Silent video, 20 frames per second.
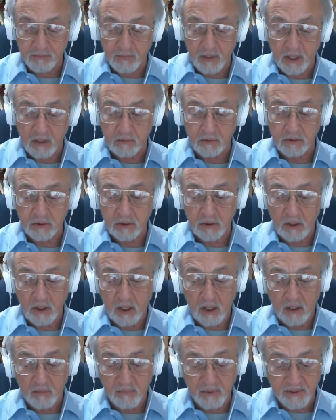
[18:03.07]
about.
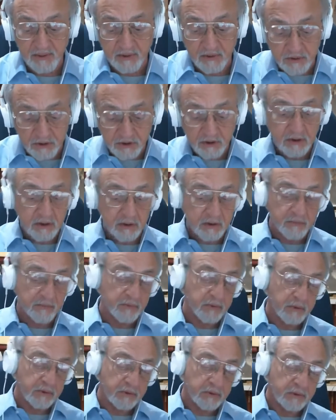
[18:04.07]
But in
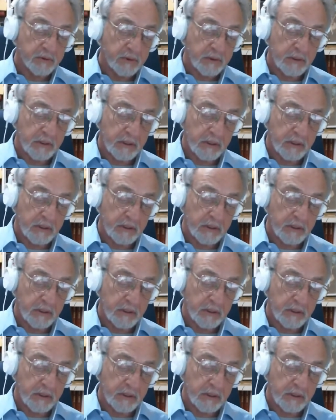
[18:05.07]
general,